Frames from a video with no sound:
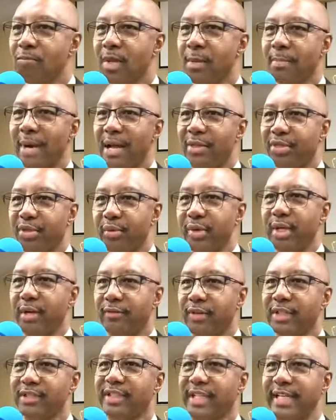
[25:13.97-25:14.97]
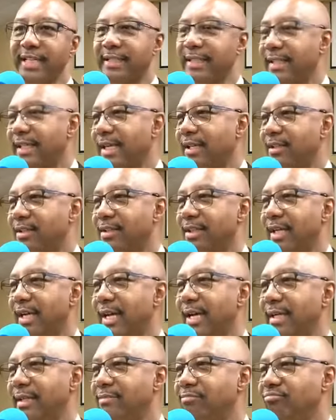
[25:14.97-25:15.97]
About three of us get together and say,
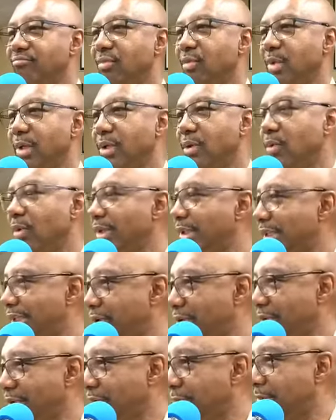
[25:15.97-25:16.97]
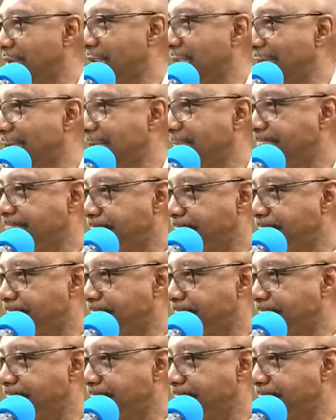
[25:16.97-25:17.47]
hey, we don't want to deal with him today.